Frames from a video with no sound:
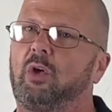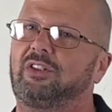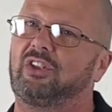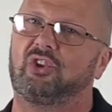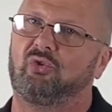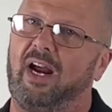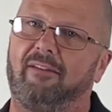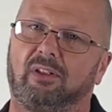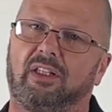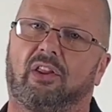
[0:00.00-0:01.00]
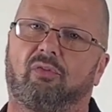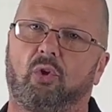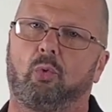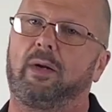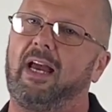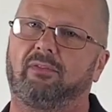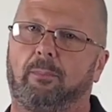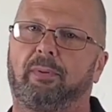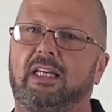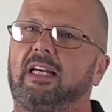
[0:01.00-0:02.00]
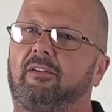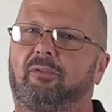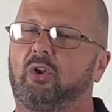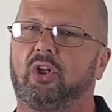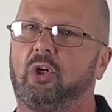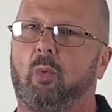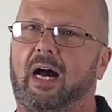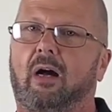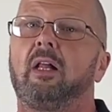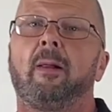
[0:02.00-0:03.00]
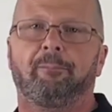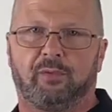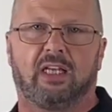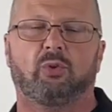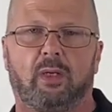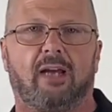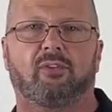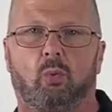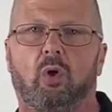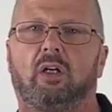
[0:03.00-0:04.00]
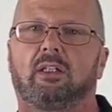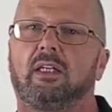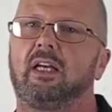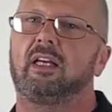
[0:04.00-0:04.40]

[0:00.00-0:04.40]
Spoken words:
We're just traveling through. We have to be here for a little while. Yes, we have to work.